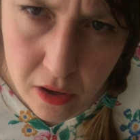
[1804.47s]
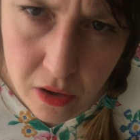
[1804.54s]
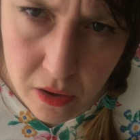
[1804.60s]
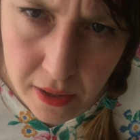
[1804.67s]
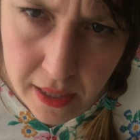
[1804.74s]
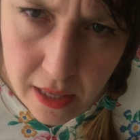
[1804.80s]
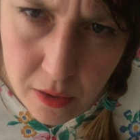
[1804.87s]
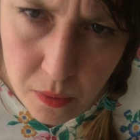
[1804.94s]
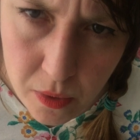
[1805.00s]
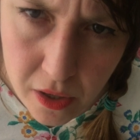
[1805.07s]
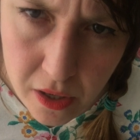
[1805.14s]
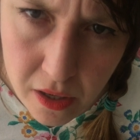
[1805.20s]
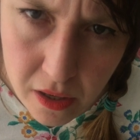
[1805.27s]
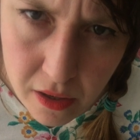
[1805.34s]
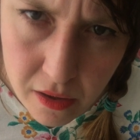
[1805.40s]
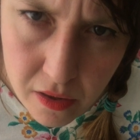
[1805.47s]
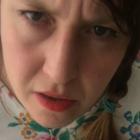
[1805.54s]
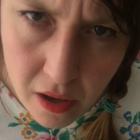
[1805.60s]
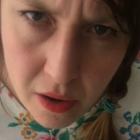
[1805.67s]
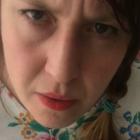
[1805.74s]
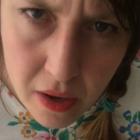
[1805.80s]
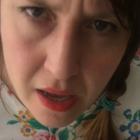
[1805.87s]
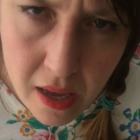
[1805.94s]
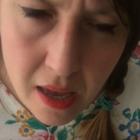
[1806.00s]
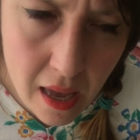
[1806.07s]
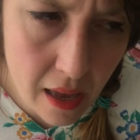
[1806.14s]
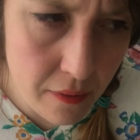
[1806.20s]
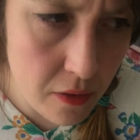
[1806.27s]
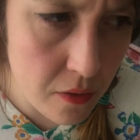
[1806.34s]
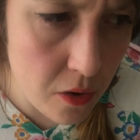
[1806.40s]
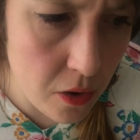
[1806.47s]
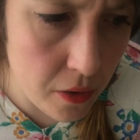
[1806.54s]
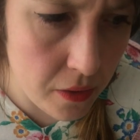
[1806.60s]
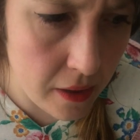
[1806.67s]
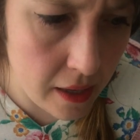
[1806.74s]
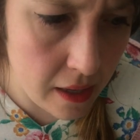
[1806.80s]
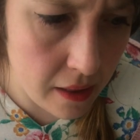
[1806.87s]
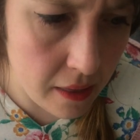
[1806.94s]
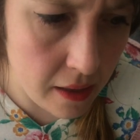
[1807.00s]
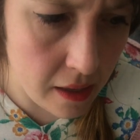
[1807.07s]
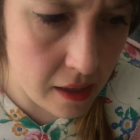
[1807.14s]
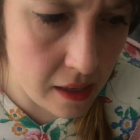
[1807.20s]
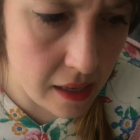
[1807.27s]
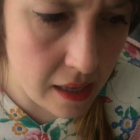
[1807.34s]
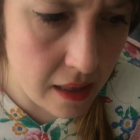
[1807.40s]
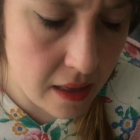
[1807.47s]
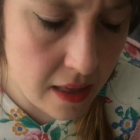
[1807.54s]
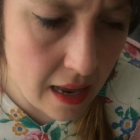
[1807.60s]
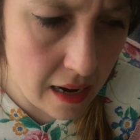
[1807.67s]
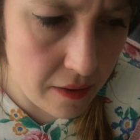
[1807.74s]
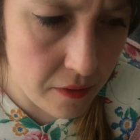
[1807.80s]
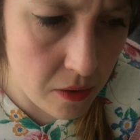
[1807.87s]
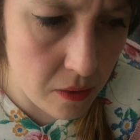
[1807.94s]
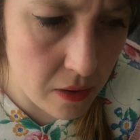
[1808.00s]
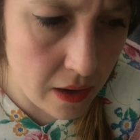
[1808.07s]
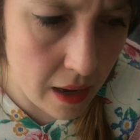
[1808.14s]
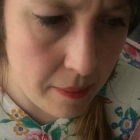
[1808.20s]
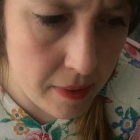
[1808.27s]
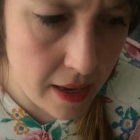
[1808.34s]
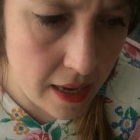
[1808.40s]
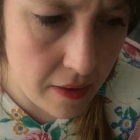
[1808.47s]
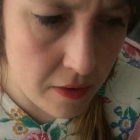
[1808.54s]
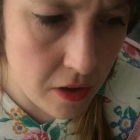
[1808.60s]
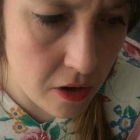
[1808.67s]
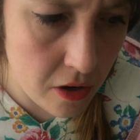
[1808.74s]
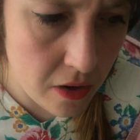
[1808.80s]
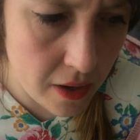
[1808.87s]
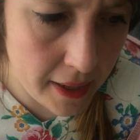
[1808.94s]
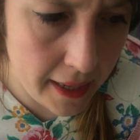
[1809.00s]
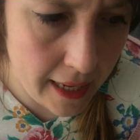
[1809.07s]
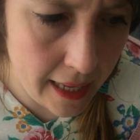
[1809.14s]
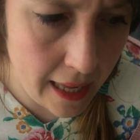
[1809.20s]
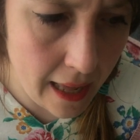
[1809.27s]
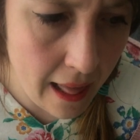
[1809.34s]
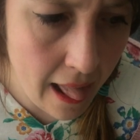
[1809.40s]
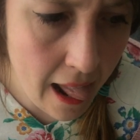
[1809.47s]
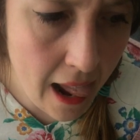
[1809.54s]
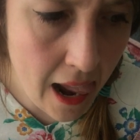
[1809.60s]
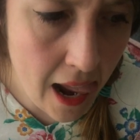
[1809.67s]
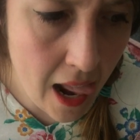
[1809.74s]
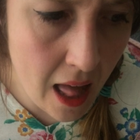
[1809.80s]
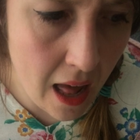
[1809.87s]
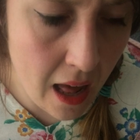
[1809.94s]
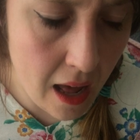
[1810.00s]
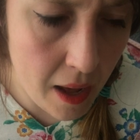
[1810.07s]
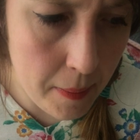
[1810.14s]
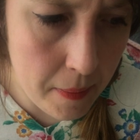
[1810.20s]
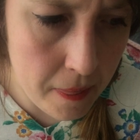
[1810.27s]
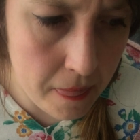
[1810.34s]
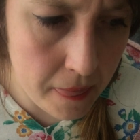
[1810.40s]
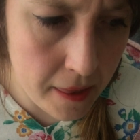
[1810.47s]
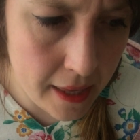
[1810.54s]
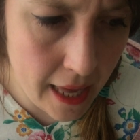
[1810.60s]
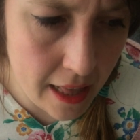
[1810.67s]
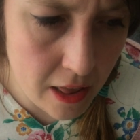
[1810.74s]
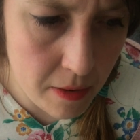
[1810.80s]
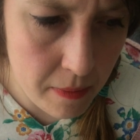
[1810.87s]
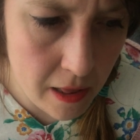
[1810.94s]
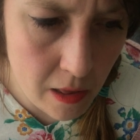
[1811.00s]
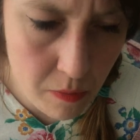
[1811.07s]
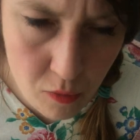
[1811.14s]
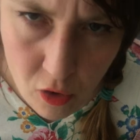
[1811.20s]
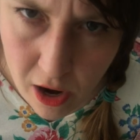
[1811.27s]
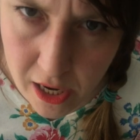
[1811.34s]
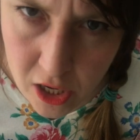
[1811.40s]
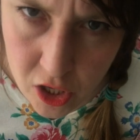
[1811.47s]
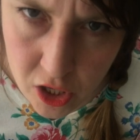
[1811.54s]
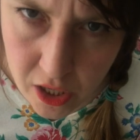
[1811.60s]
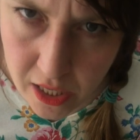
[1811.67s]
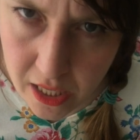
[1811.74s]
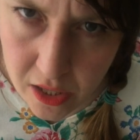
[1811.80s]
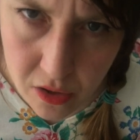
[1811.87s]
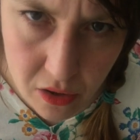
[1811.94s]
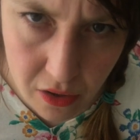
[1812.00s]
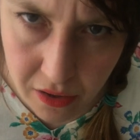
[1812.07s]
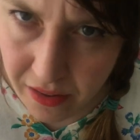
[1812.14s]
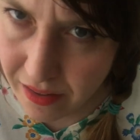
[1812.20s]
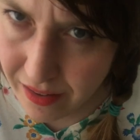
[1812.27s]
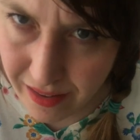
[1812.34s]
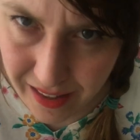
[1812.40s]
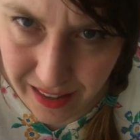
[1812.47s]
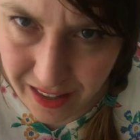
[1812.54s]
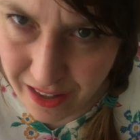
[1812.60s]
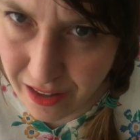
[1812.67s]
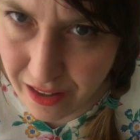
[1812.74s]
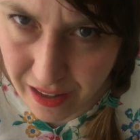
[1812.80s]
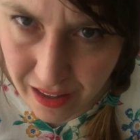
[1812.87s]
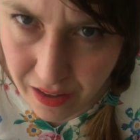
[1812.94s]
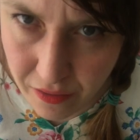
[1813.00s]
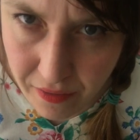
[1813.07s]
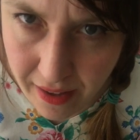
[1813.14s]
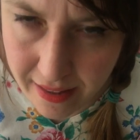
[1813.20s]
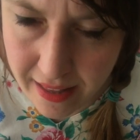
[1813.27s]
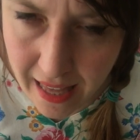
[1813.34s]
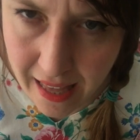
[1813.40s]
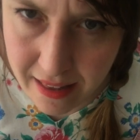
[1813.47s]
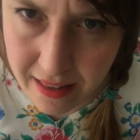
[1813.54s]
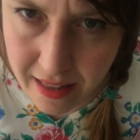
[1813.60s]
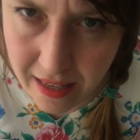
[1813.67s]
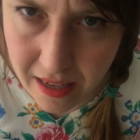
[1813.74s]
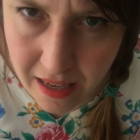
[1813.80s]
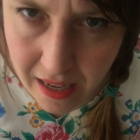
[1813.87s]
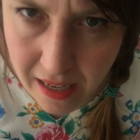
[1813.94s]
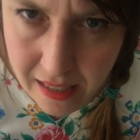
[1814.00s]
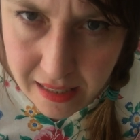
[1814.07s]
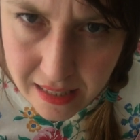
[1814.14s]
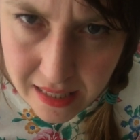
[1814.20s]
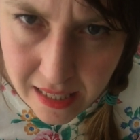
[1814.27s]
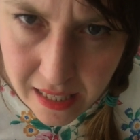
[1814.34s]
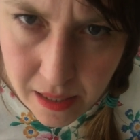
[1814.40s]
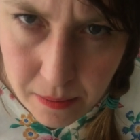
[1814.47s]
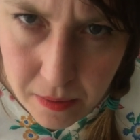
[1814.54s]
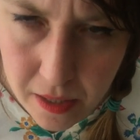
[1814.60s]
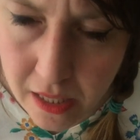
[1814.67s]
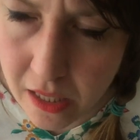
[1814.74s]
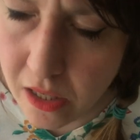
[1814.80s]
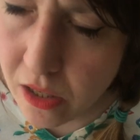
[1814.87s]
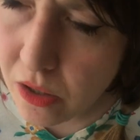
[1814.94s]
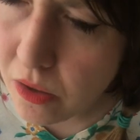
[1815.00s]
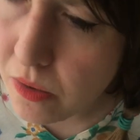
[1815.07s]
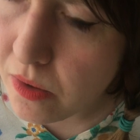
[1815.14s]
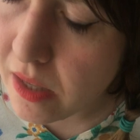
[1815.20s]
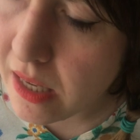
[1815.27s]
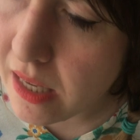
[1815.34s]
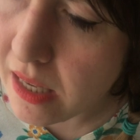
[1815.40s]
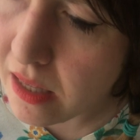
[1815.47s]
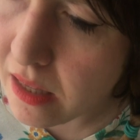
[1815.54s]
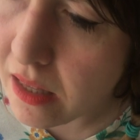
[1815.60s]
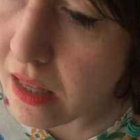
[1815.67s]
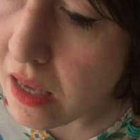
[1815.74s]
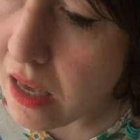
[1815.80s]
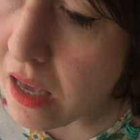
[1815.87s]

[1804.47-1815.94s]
Hockney's work. So if you've got the internet, if you look up David Hockney to get some inspiration, he's got fantastic colour schemes he uses.